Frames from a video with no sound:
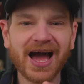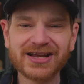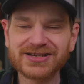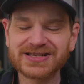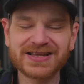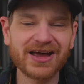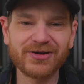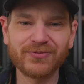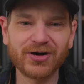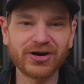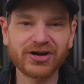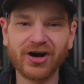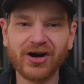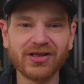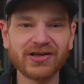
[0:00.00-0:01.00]
I just kind of want
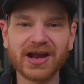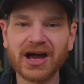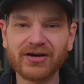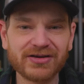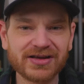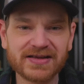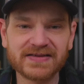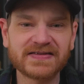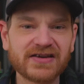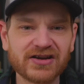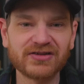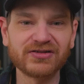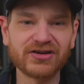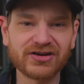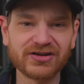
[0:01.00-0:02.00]
to call it out. It's going
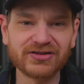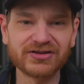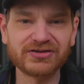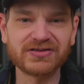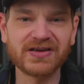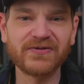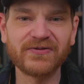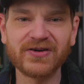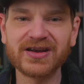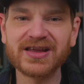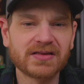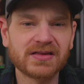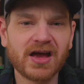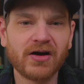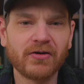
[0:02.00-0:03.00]
to look a little different.
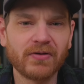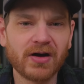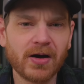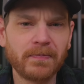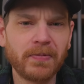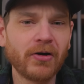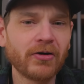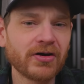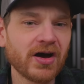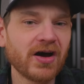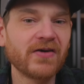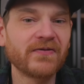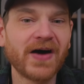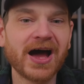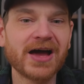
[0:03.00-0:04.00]
Now, a part
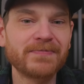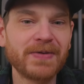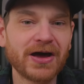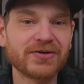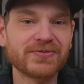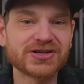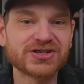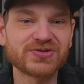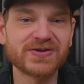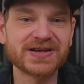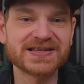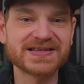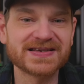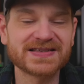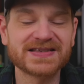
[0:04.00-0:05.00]
of iPadOS
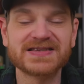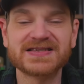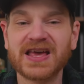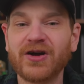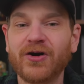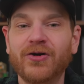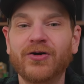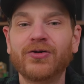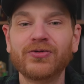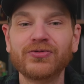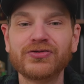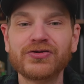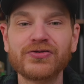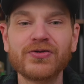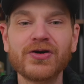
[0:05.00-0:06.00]
twenty-six is a whole
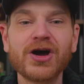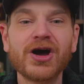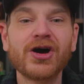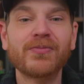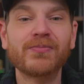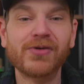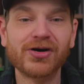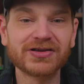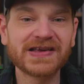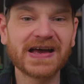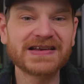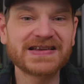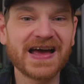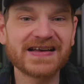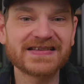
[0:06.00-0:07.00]
new
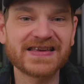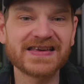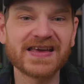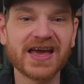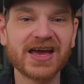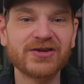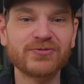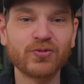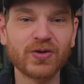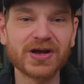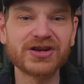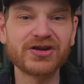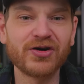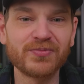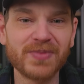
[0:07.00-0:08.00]
multitasking and
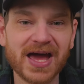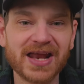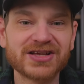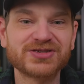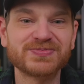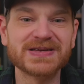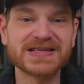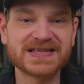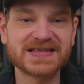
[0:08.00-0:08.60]
window management